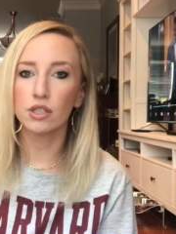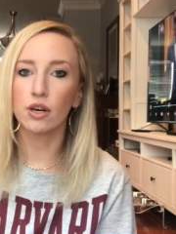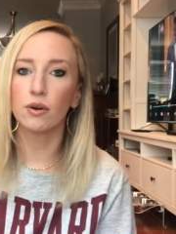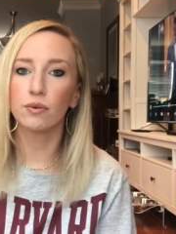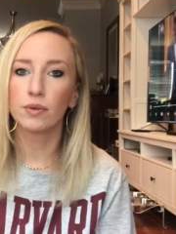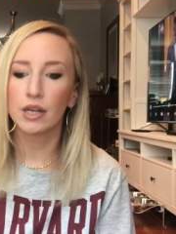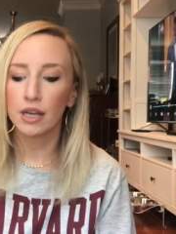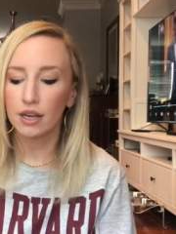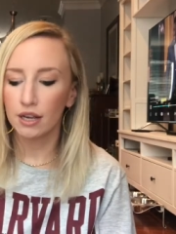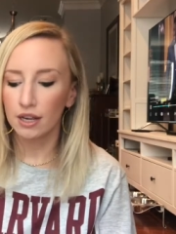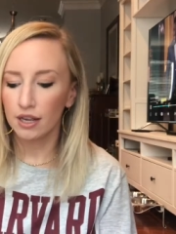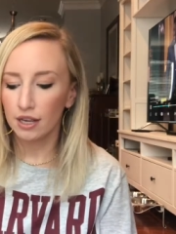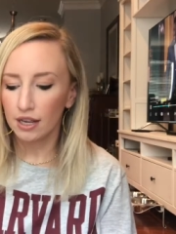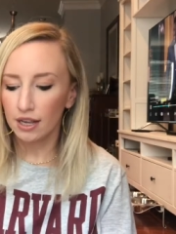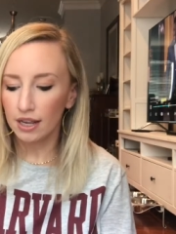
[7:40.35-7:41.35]
So
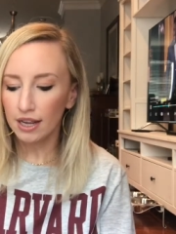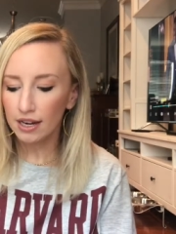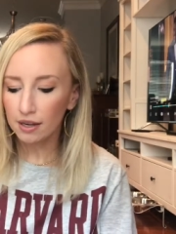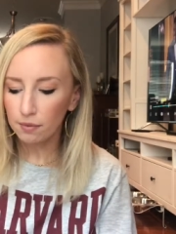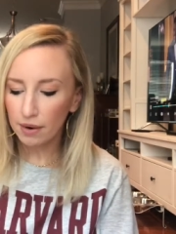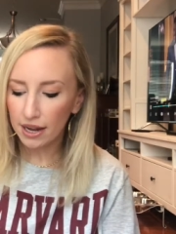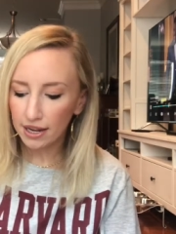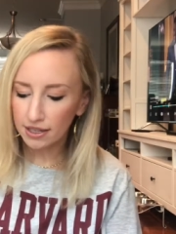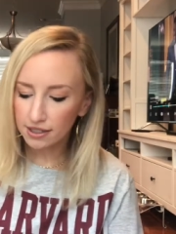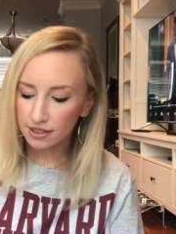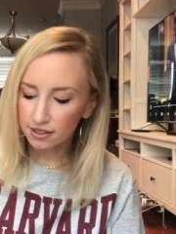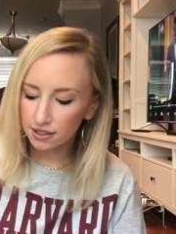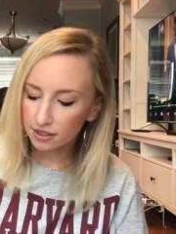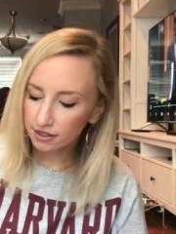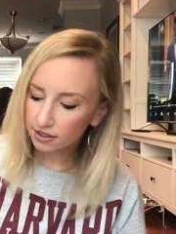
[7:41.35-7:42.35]

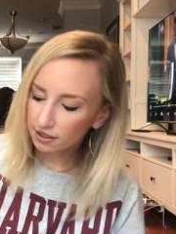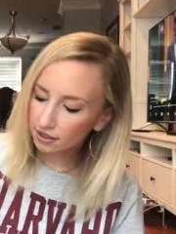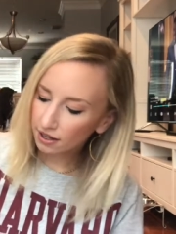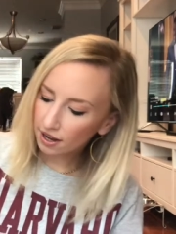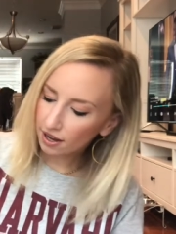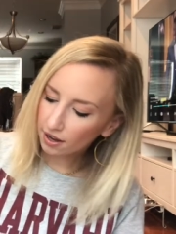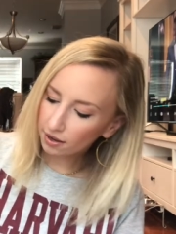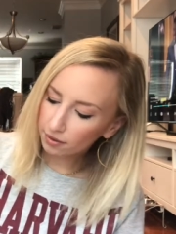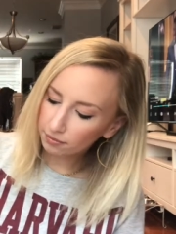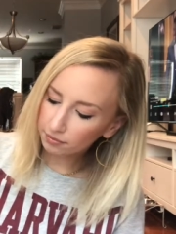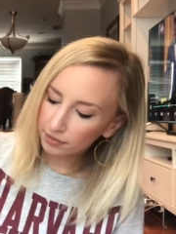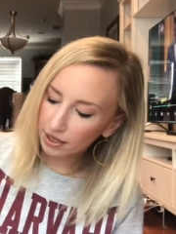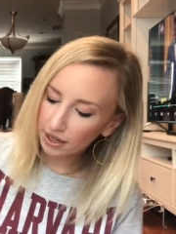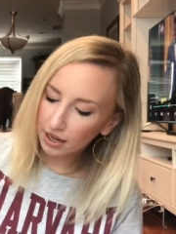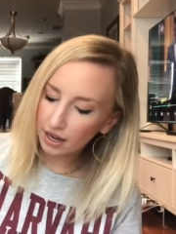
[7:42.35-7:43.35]
anyways,
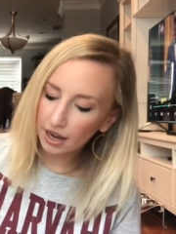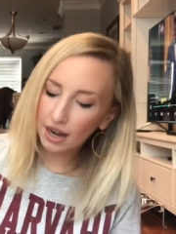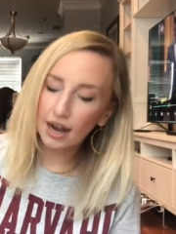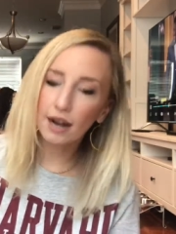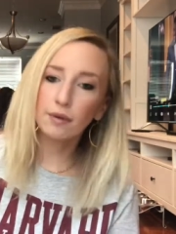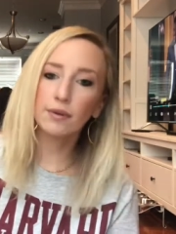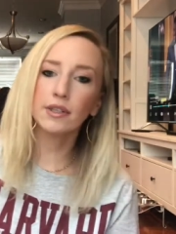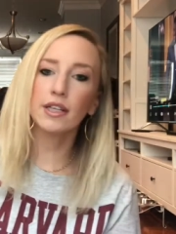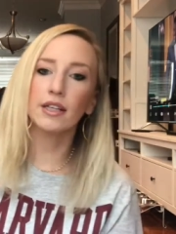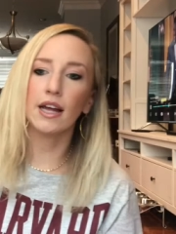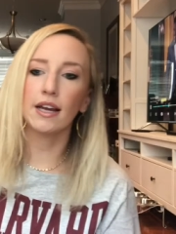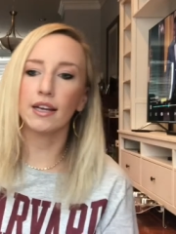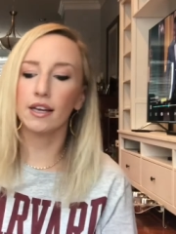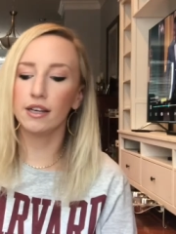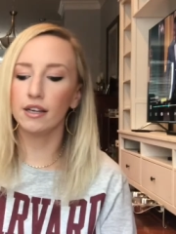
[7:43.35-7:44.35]
um, I really
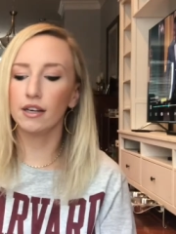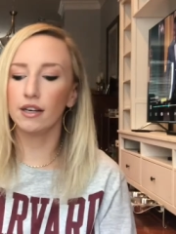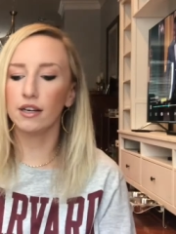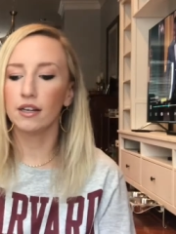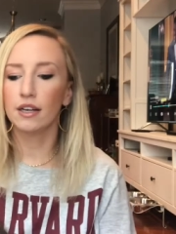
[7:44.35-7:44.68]
like it.